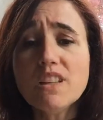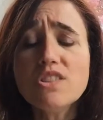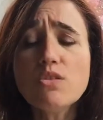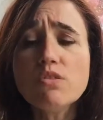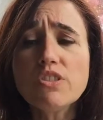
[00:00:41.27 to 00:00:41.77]

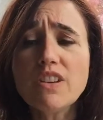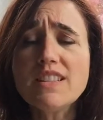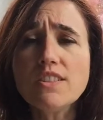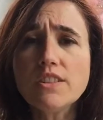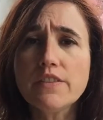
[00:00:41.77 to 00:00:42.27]
So
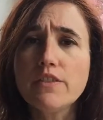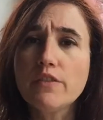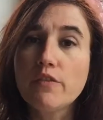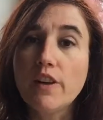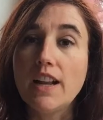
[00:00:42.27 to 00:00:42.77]
strengths are different
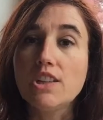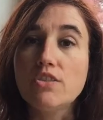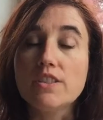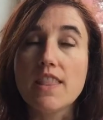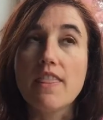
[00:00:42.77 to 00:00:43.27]
from
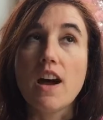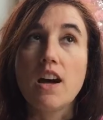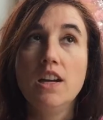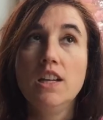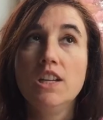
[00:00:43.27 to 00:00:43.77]
values in
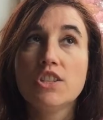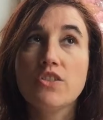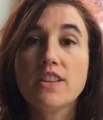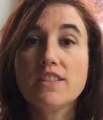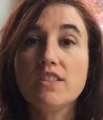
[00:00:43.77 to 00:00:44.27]
that
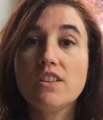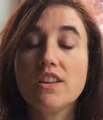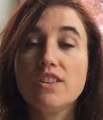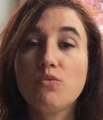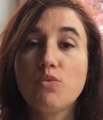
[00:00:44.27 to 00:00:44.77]
strengths
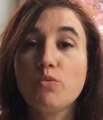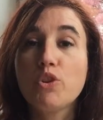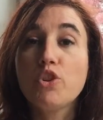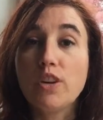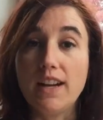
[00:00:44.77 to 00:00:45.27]
are what we're
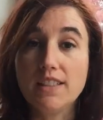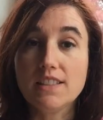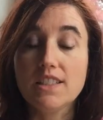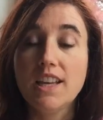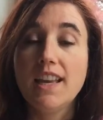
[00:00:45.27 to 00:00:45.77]
good
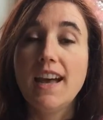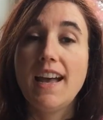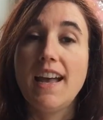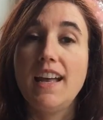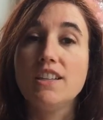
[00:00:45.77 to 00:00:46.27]
at,
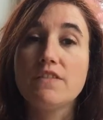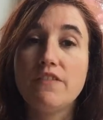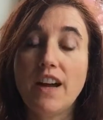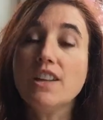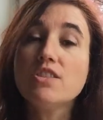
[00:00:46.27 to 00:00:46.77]
and
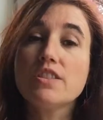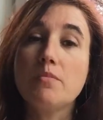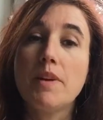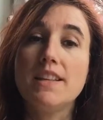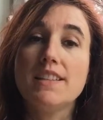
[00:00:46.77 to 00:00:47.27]
values are
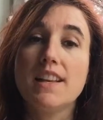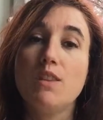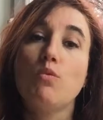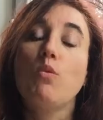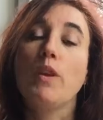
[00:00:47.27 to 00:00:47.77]

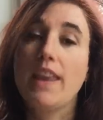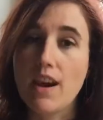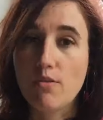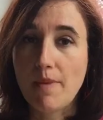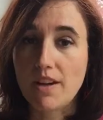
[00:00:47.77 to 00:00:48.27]
basically what we
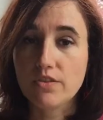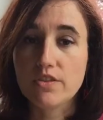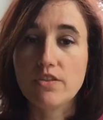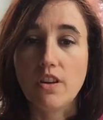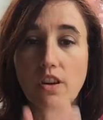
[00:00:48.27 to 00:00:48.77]
care about.